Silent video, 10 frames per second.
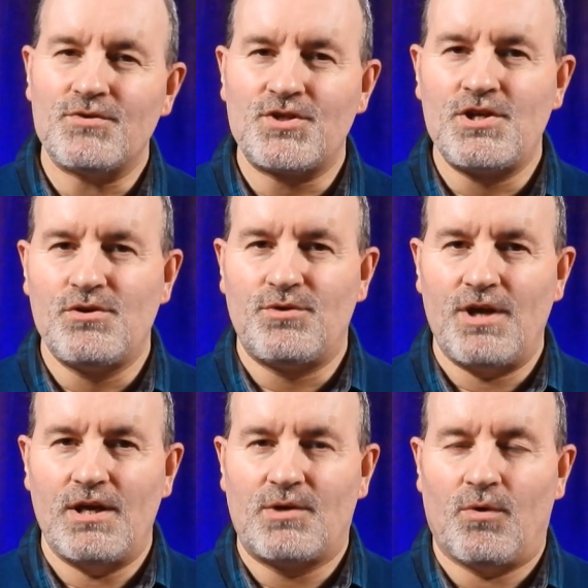on to the
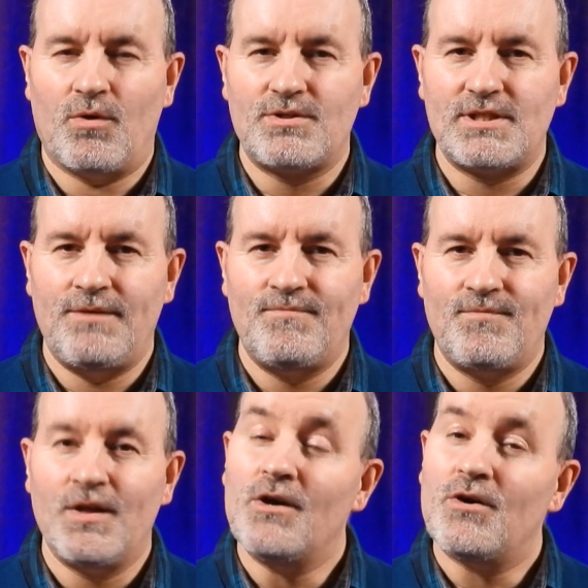audio quality.
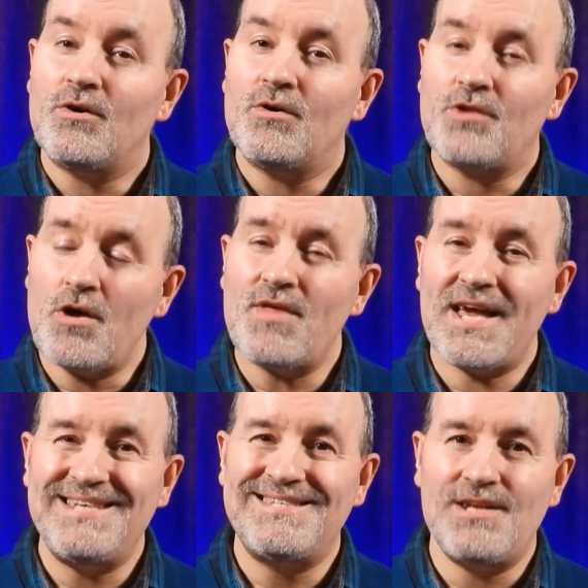Although there
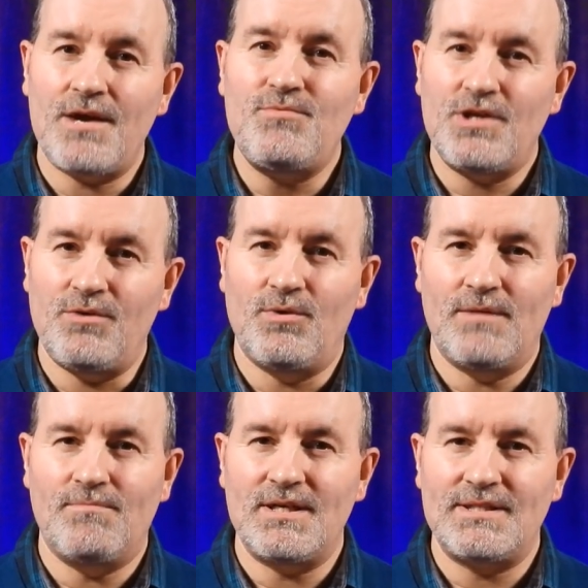is no new
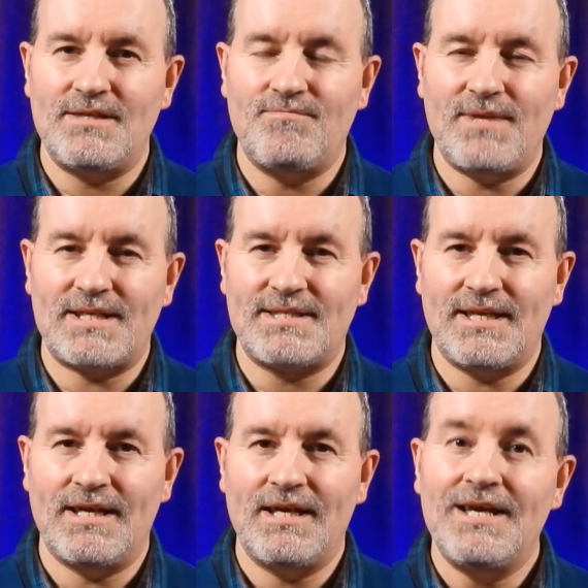immersive mix
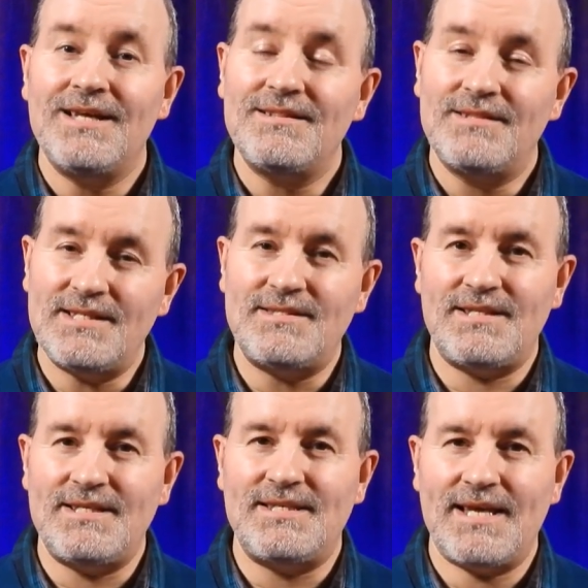here, this
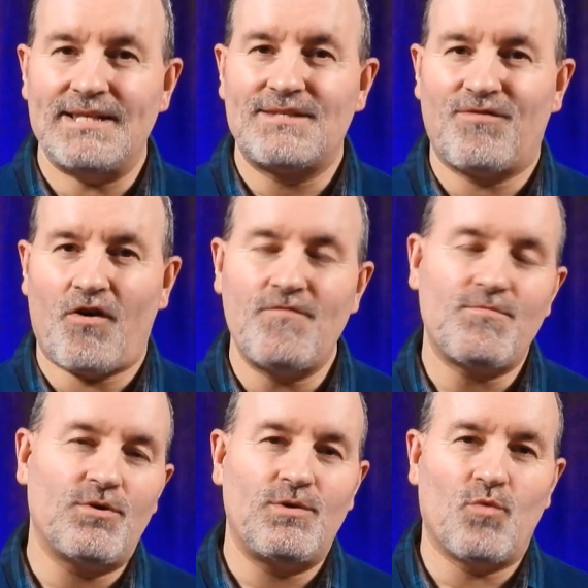DTS
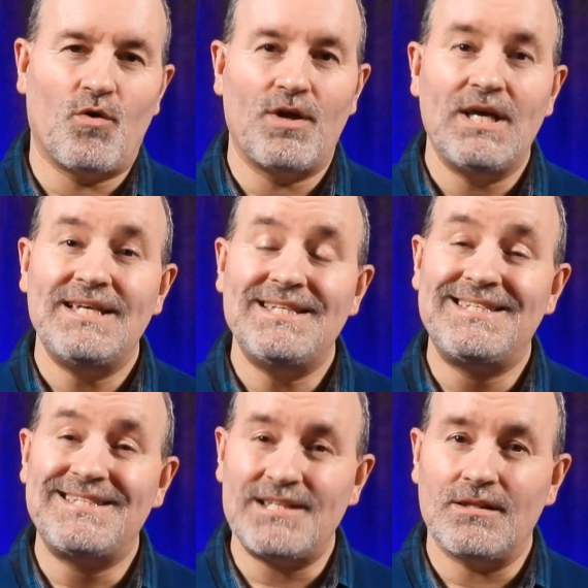5.1 is
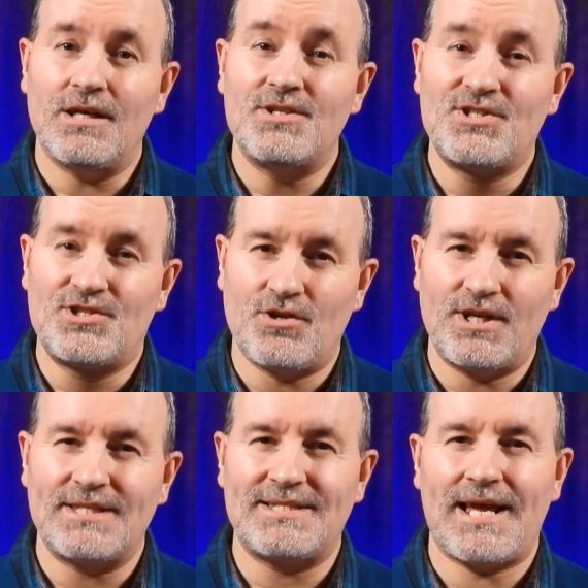still a
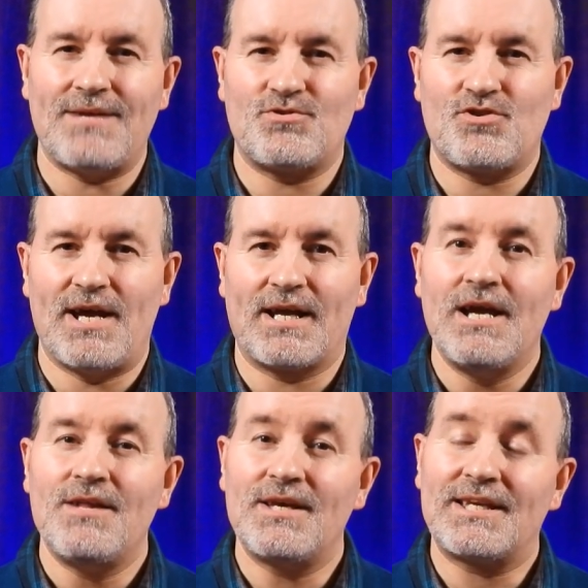stunning soundtrack
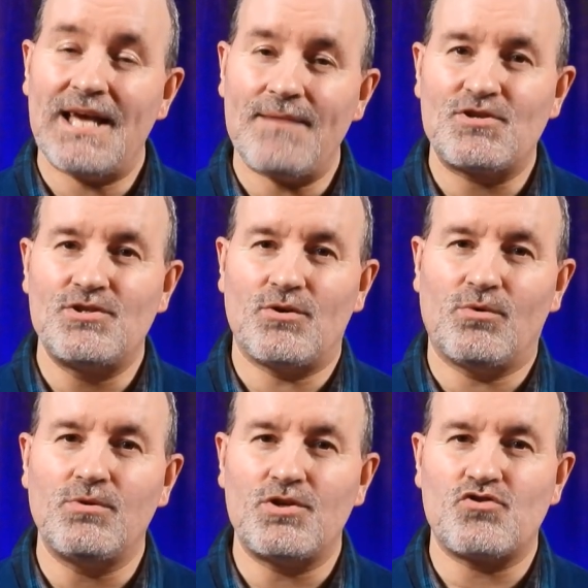that captures
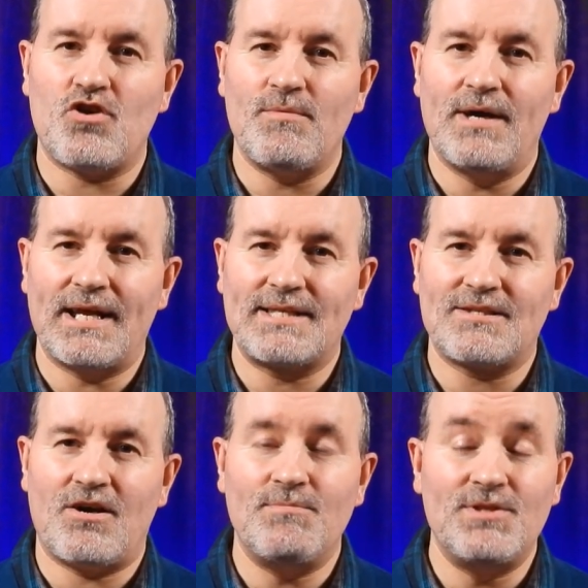all the drama and
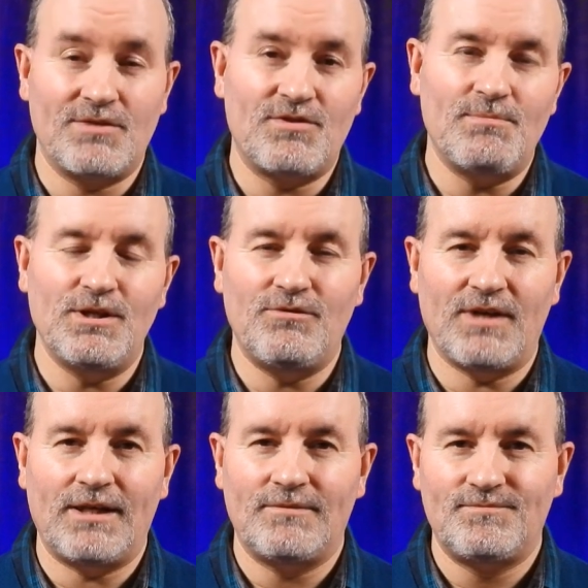excitement of the
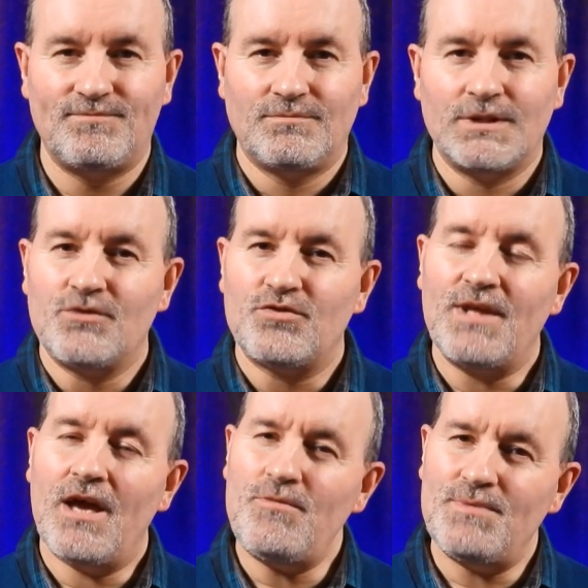movie. From
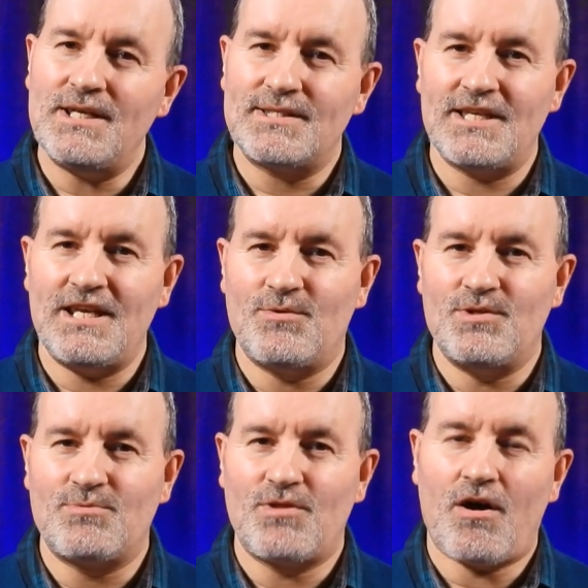the opening
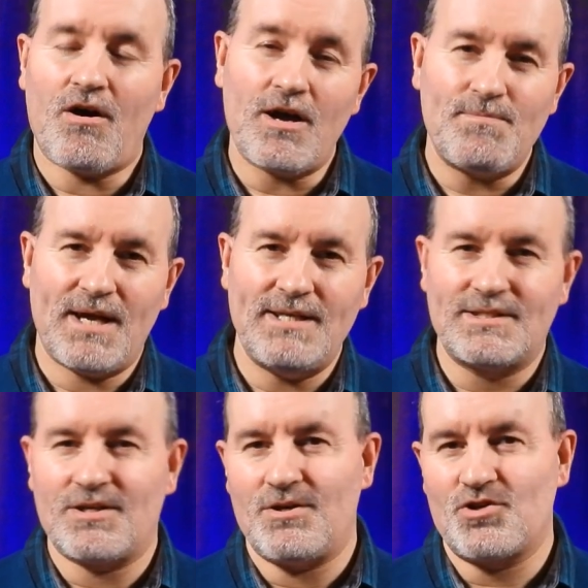sequence with a
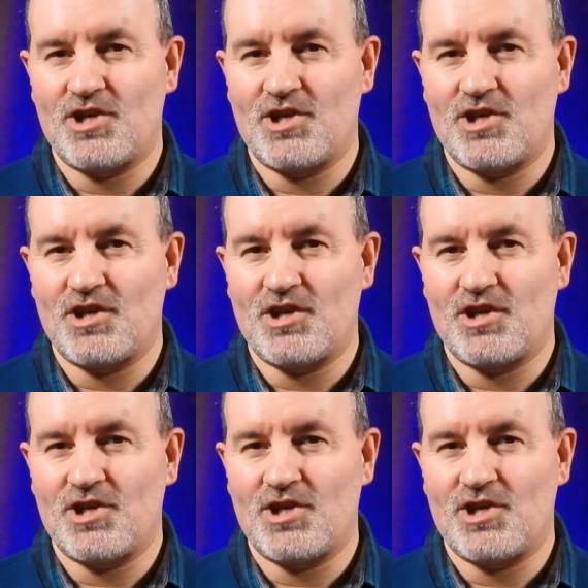high-paced car